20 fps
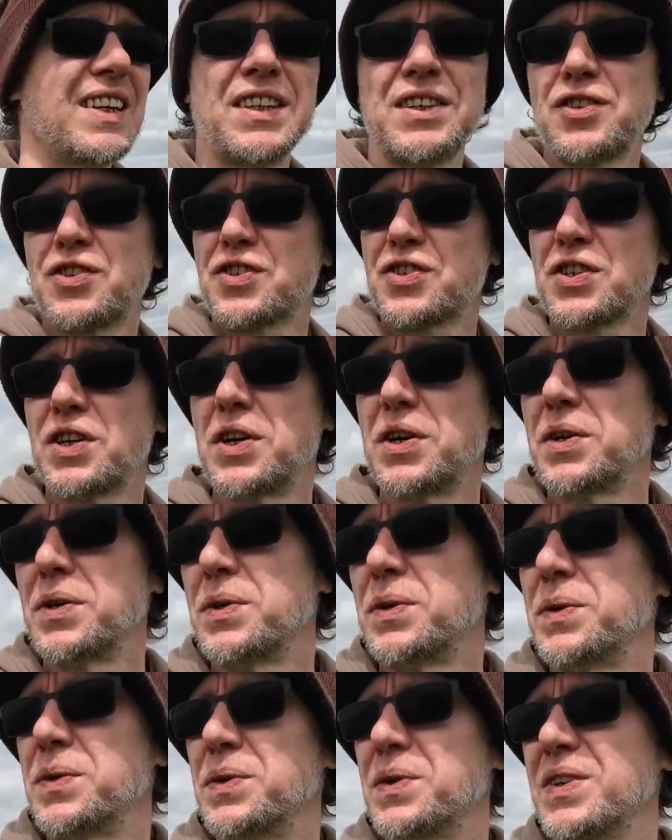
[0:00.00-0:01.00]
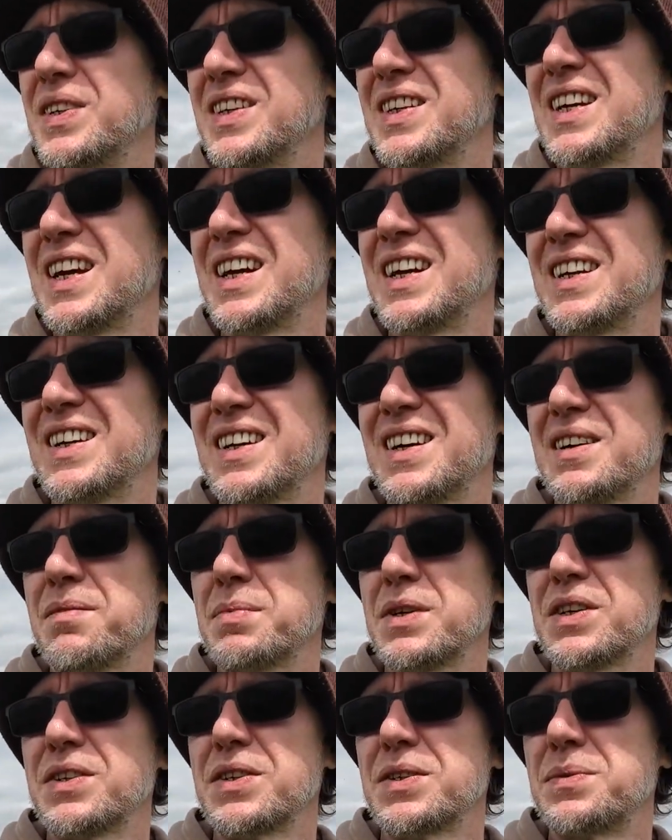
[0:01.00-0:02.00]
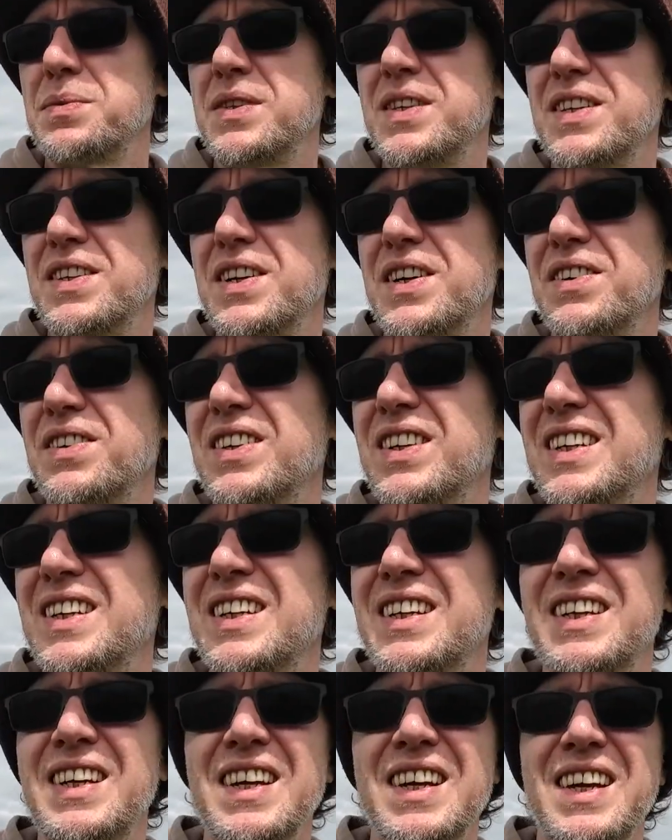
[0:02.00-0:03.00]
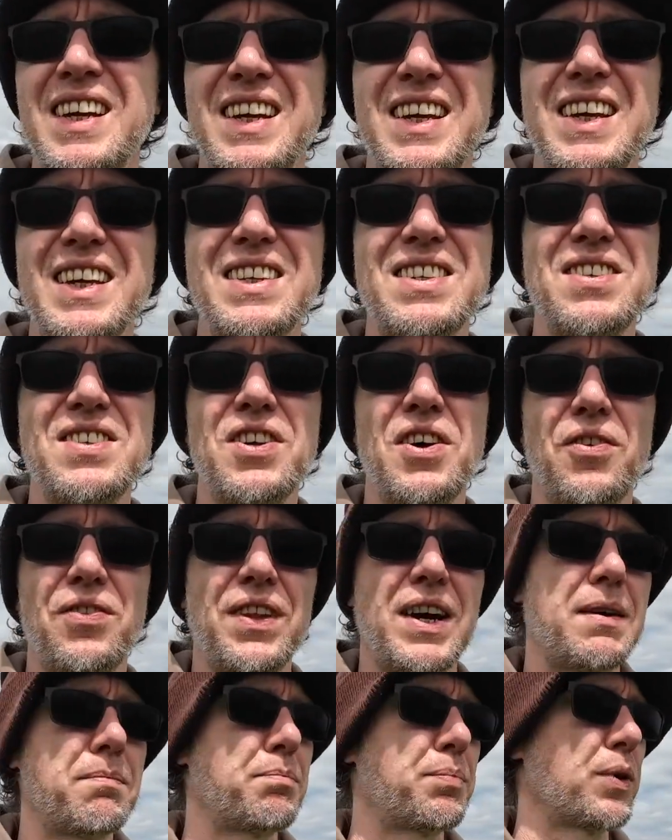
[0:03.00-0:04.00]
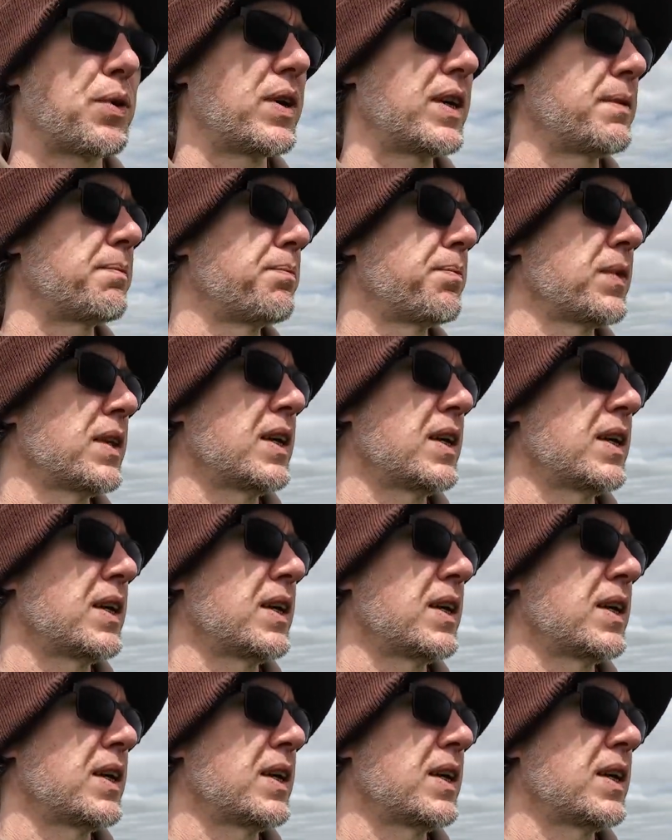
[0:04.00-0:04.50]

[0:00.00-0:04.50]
So yeah, I'll be honest with you though, it's not that bright.